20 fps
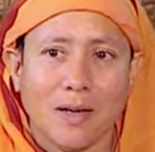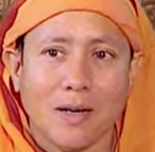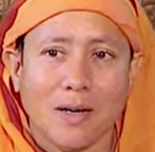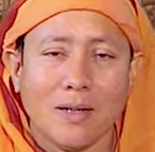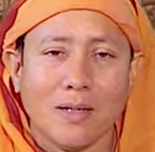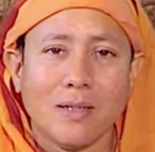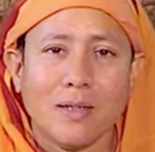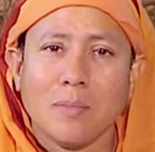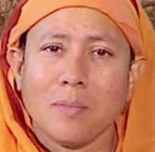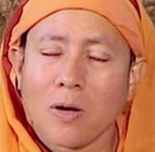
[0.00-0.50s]

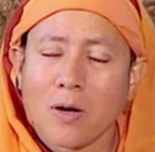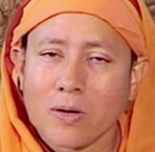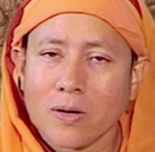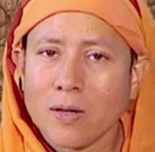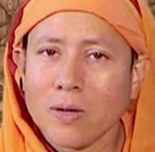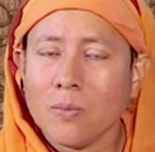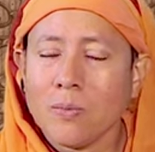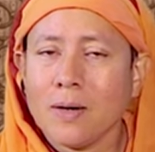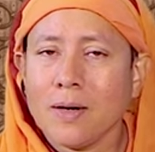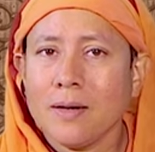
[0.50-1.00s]
In the
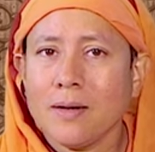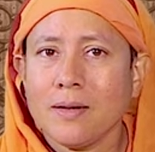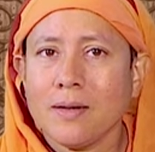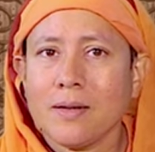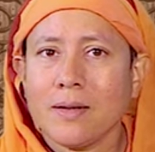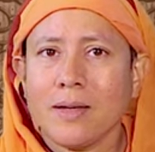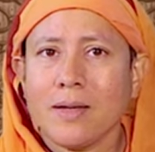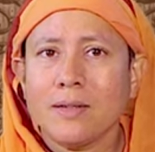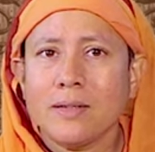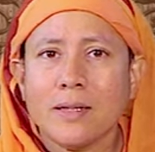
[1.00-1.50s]
modern world,
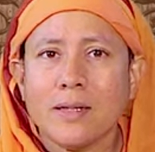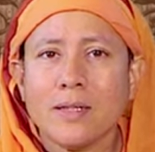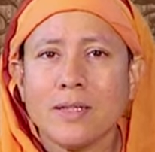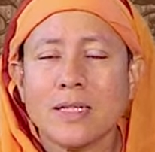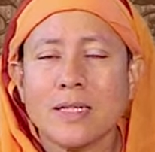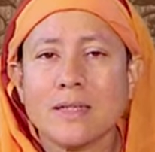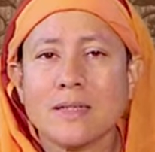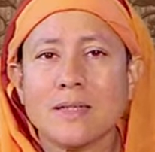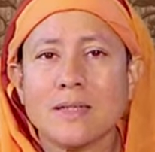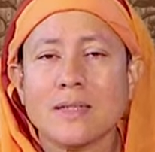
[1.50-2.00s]

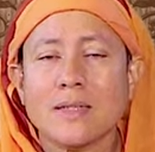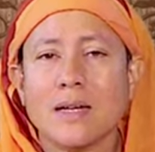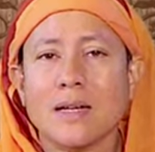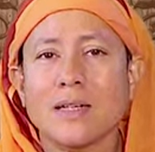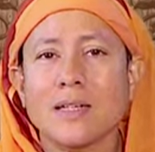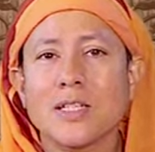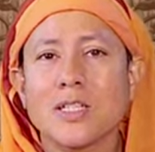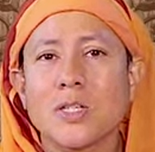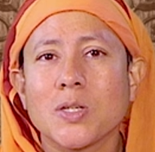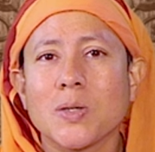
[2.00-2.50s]
intelligence is
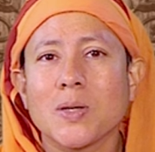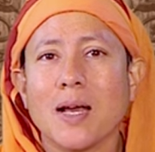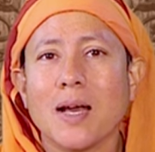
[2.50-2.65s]
understood